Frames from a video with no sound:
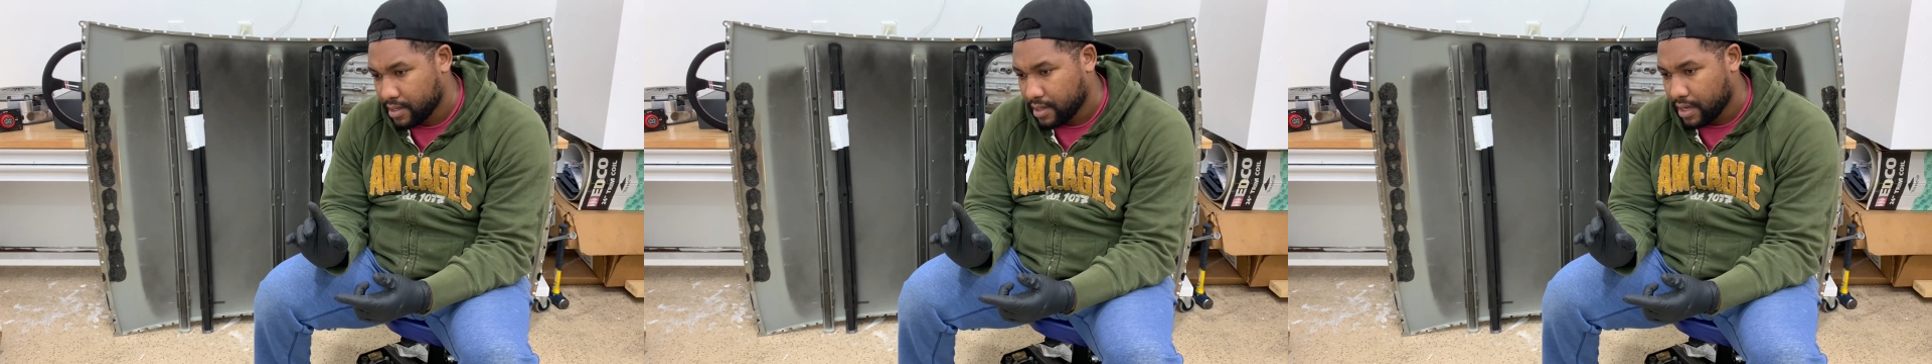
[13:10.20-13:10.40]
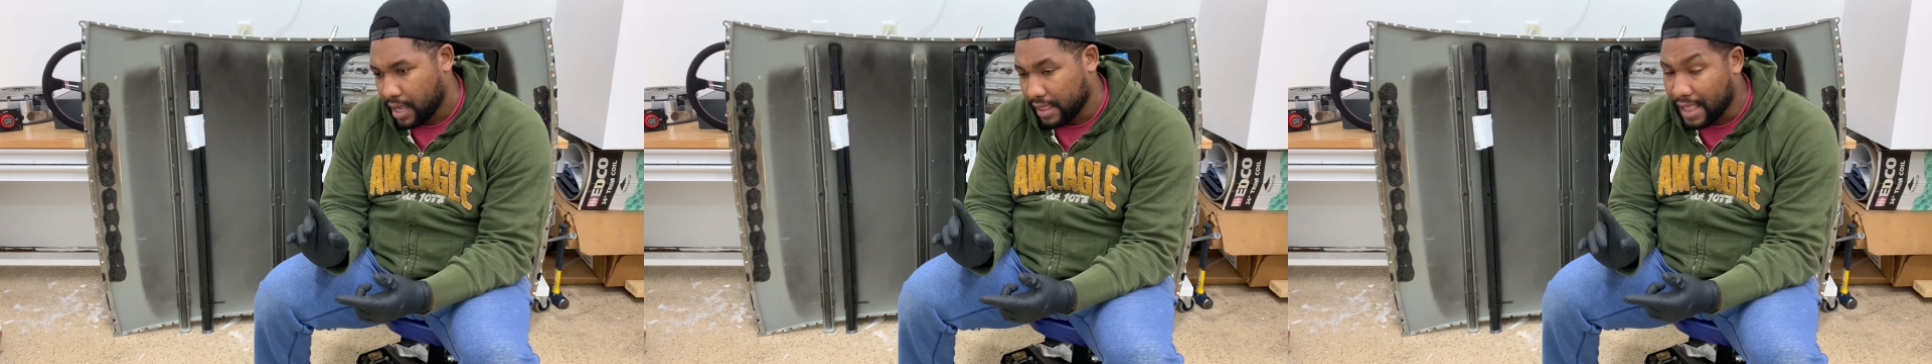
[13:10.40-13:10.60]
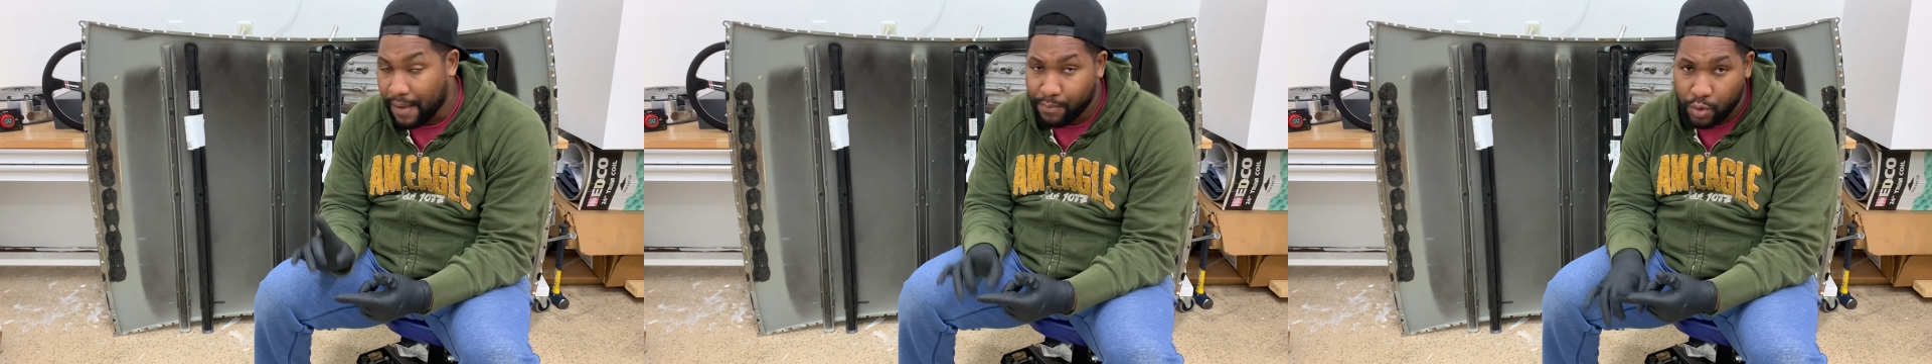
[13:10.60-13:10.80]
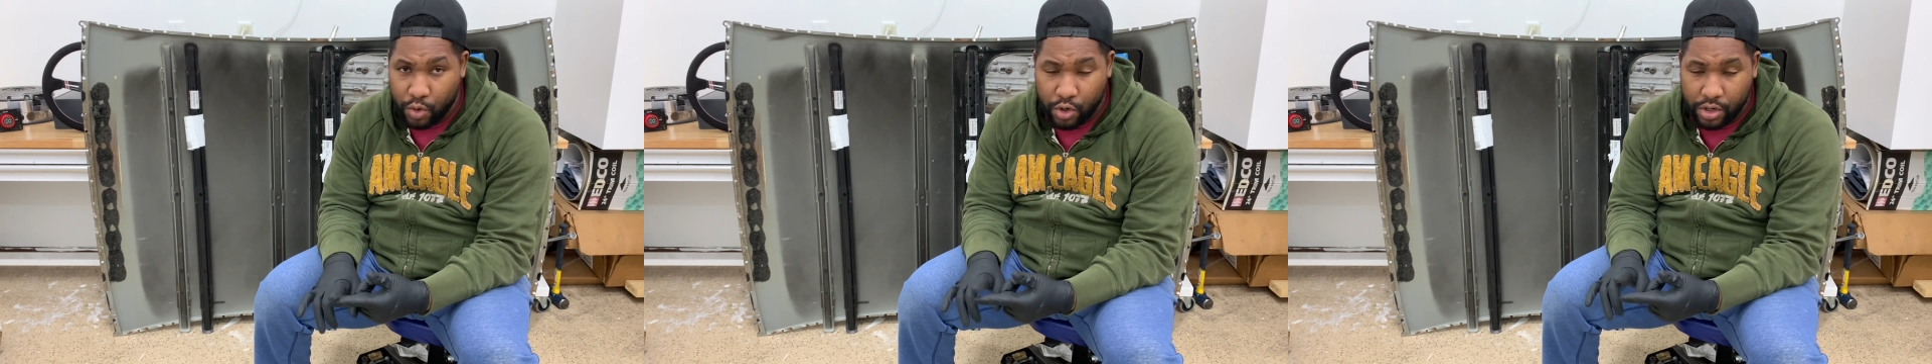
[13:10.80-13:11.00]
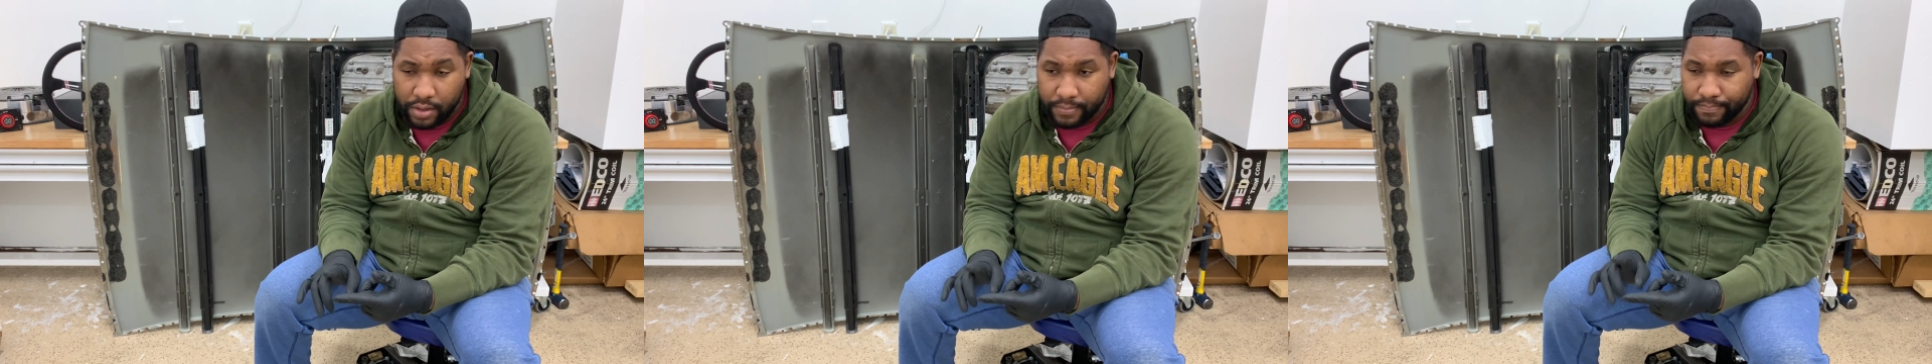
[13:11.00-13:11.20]
a lot
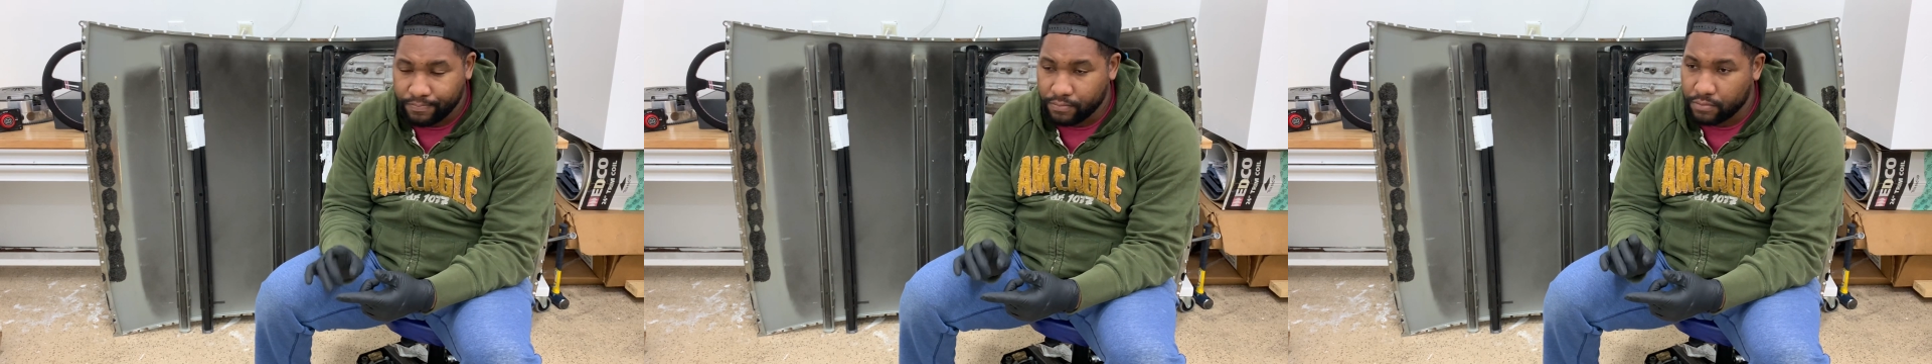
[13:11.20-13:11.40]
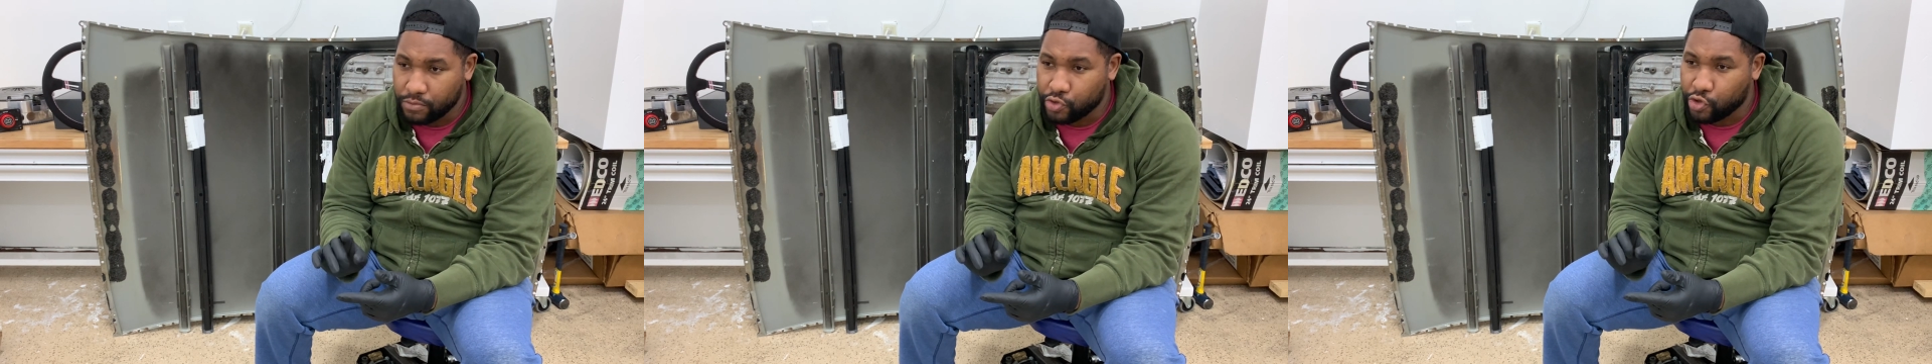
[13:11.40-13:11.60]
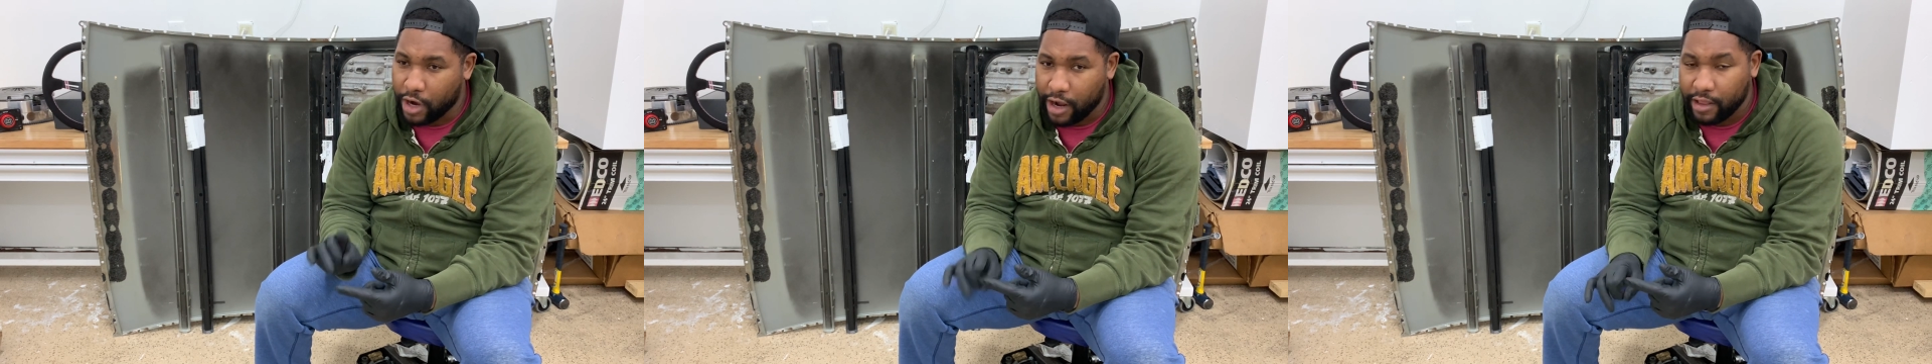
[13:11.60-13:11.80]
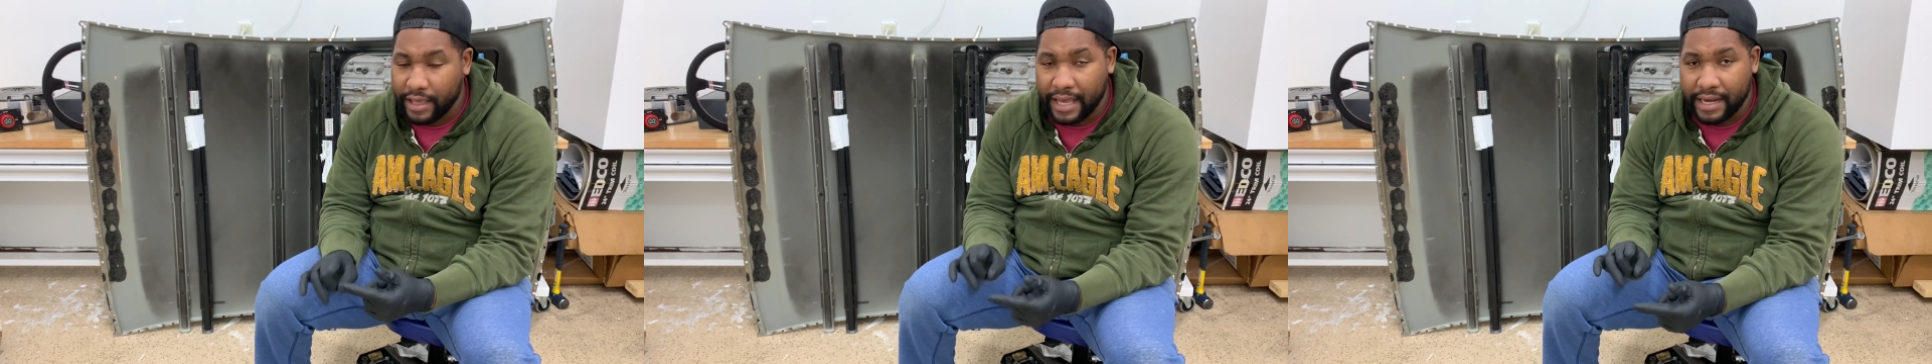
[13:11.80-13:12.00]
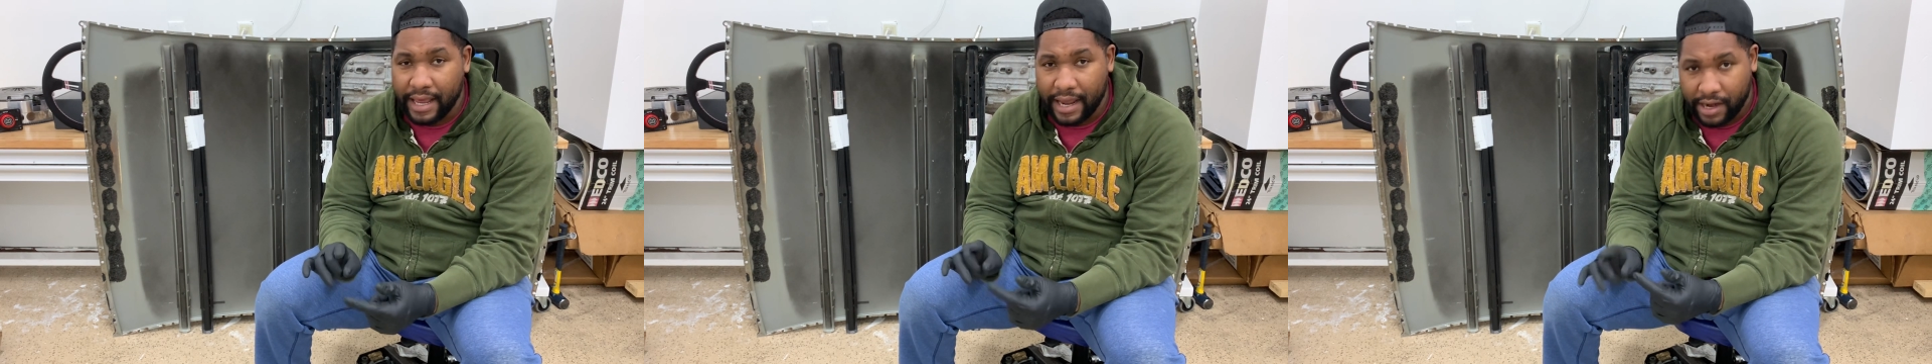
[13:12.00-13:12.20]
more trial
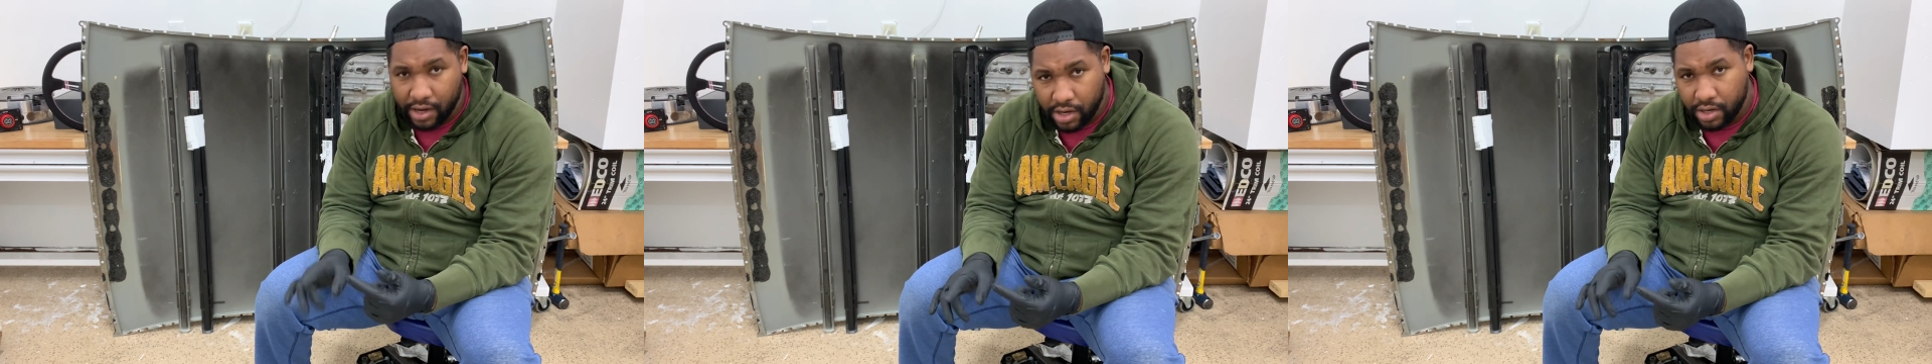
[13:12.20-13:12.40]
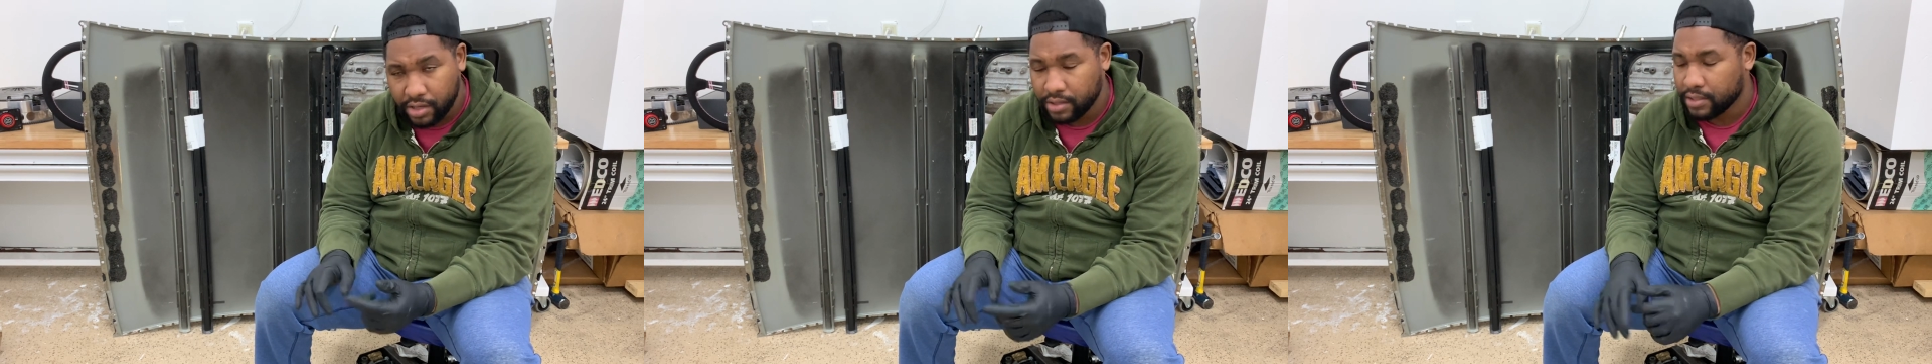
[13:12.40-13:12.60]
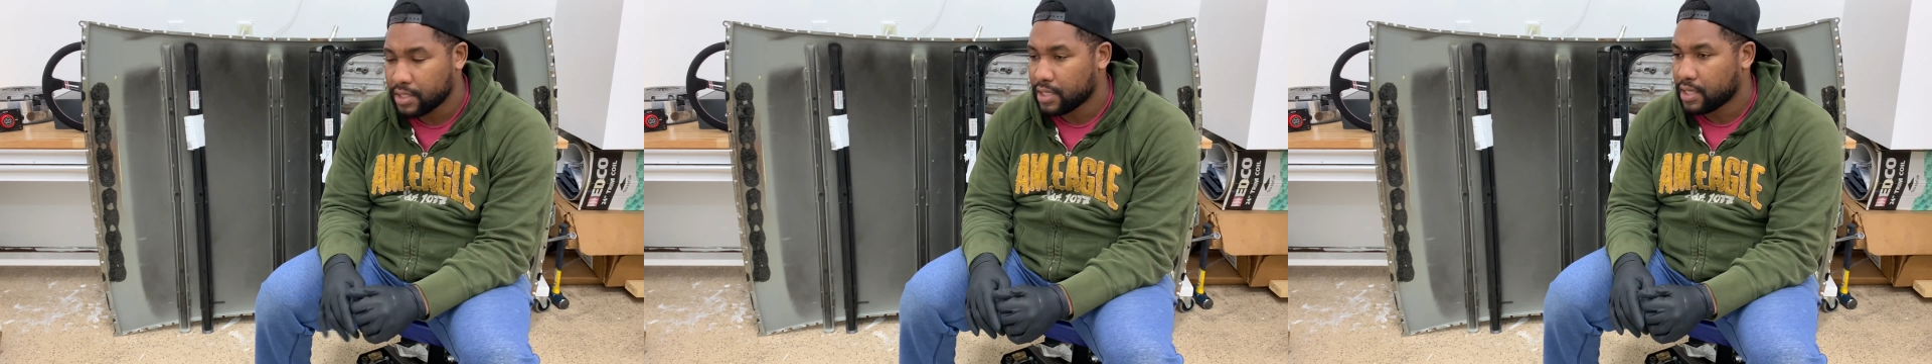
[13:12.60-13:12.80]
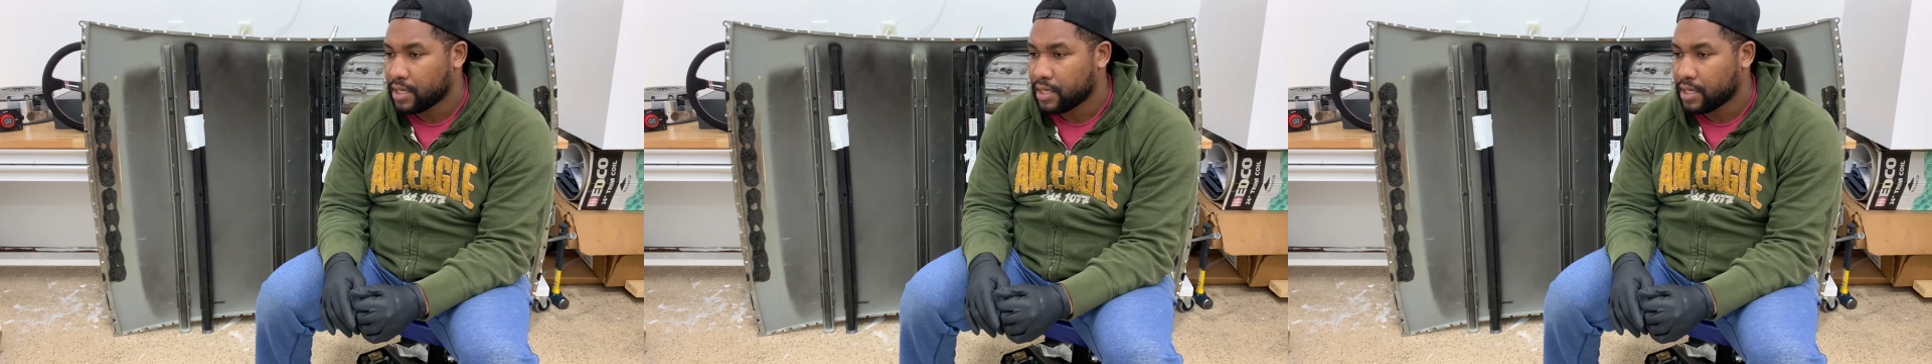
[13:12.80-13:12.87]
and error,